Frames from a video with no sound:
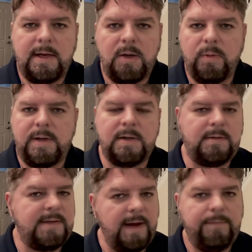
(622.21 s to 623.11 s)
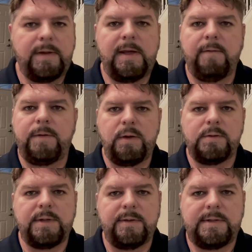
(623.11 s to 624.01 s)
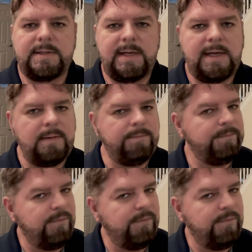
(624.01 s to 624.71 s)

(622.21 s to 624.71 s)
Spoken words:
we could definitely have used on this team.